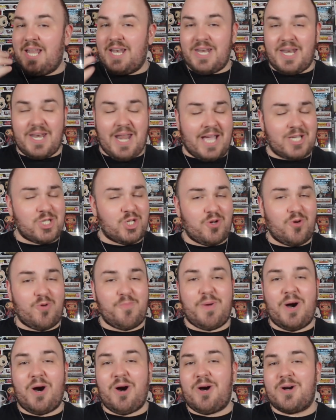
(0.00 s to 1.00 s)
national
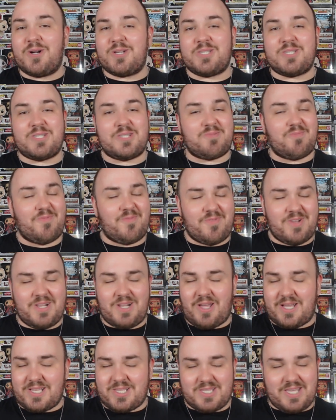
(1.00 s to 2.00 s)
parks,
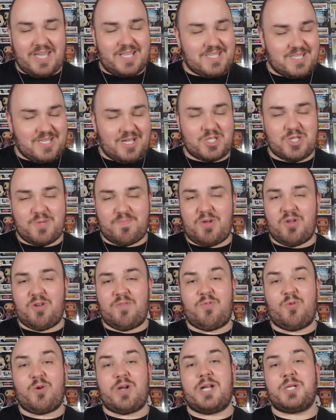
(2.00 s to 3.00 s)
like, it's such a
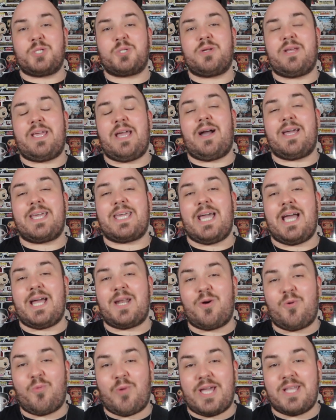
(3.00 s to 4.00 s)
beautiful country. I
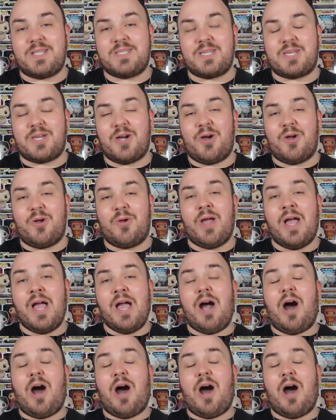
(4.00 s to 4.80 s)
cannot wait to go.